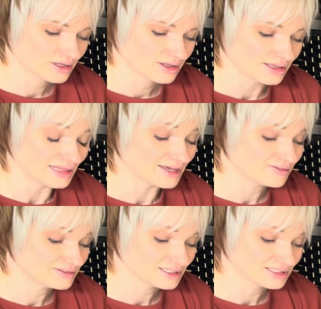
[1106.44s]

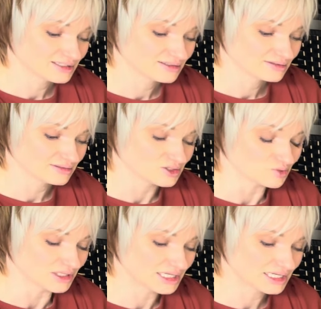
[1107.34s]
lift, to
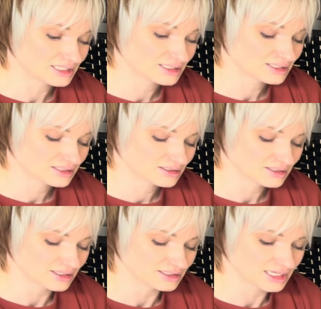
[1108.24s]
release,
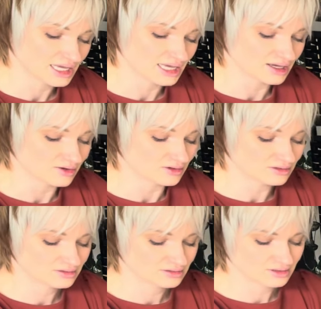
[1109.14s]
and to heal
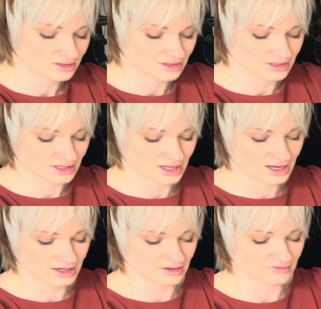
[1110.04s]

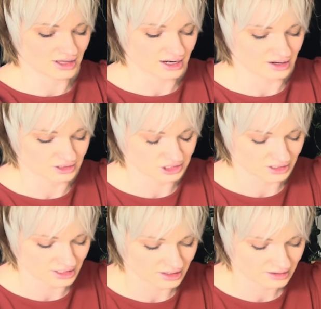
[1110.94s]
any of that energy there.